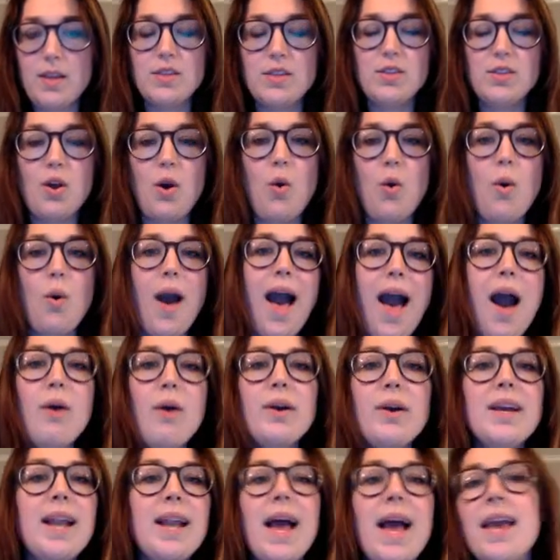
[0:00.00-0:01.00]
So
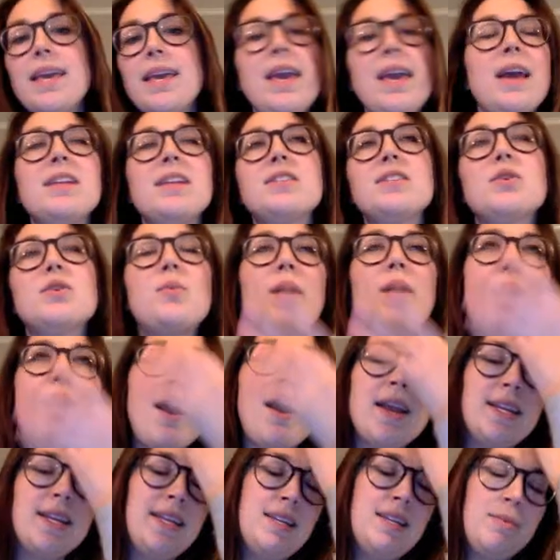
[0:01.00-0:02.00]
how can I get to where
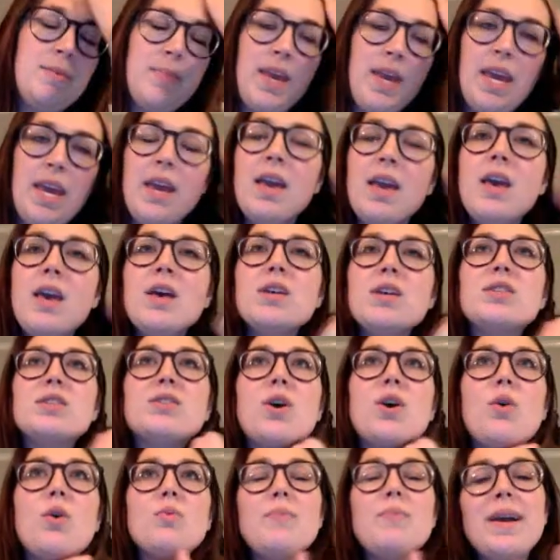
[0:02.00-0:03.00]
I need to be?
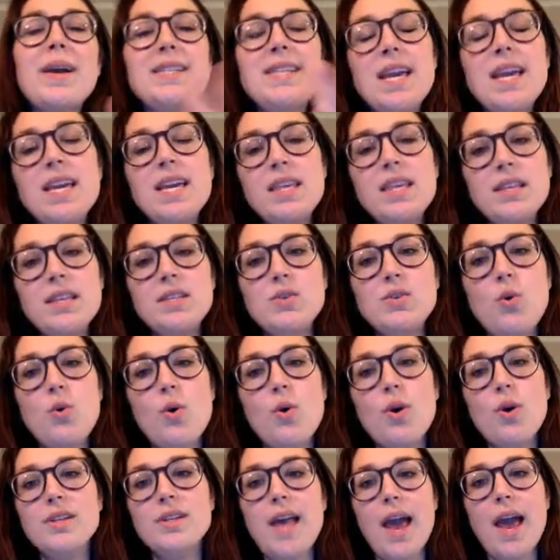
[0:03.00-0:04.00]
So by taking this
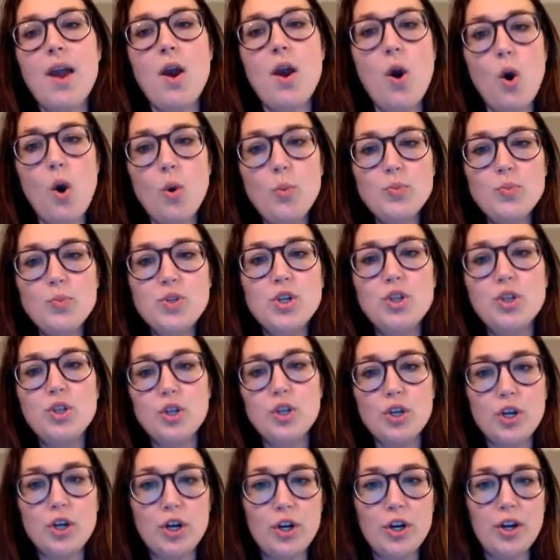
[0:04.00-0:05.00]
course, I hope to
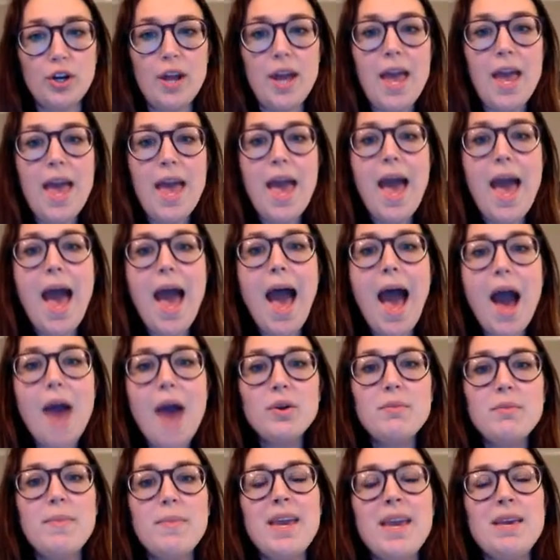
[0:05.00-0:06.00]
learn
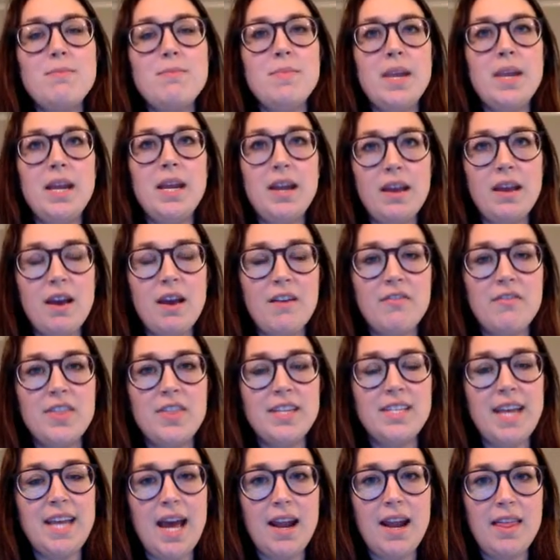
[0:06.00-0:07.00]
how to make meaning of
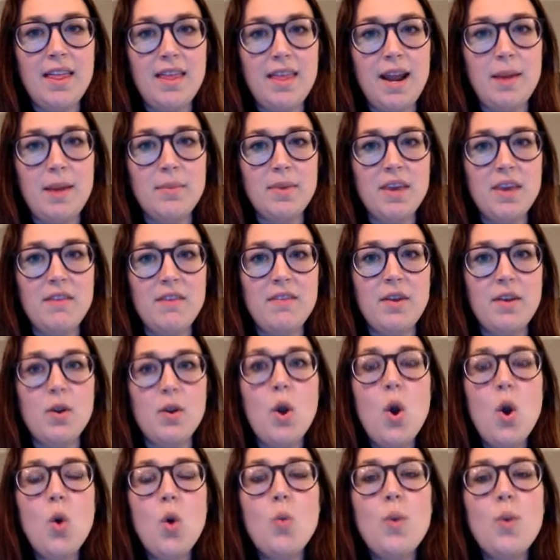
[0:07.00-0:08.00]
the data that I'm given.
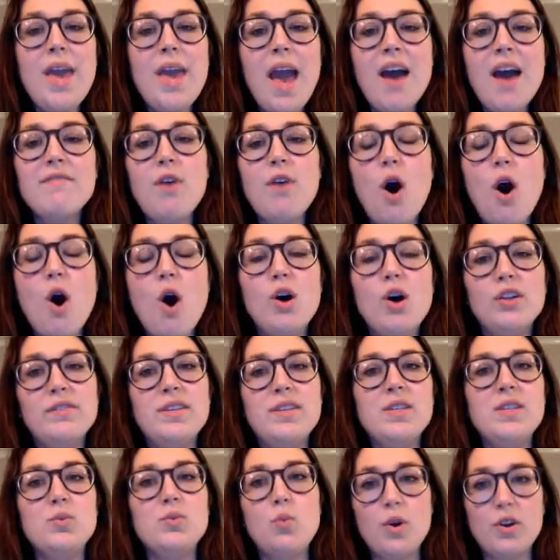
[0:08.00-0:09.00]
We have all of
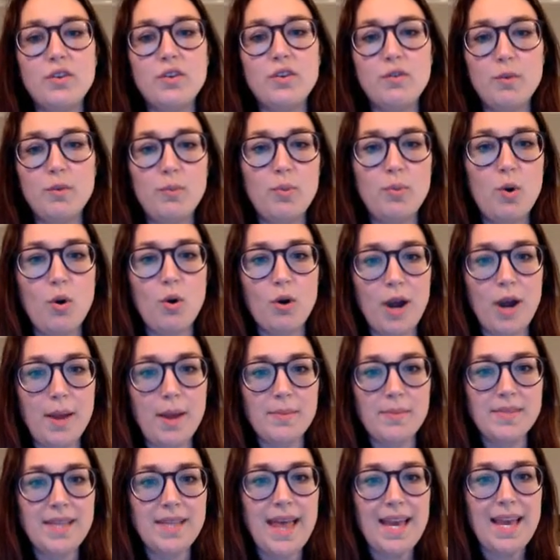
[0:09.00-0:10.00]
these wonderful
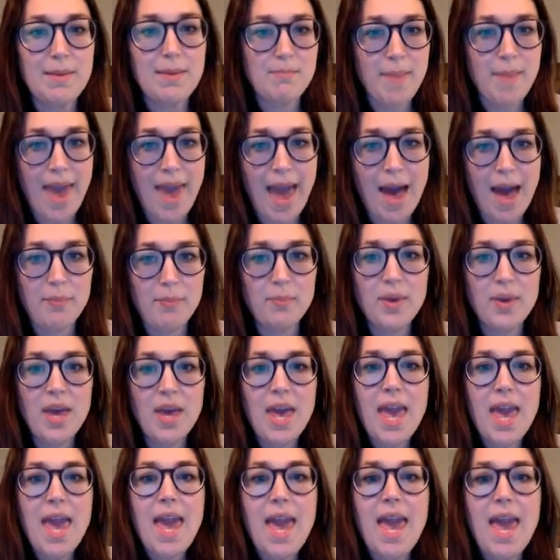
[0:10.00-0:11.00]
programs like MAP,
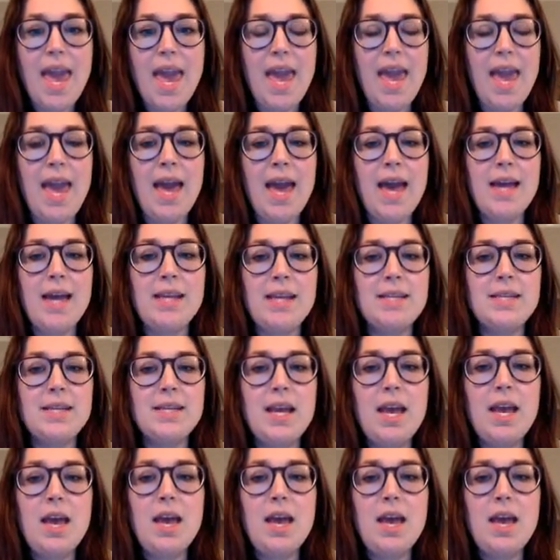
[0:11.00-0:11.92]
and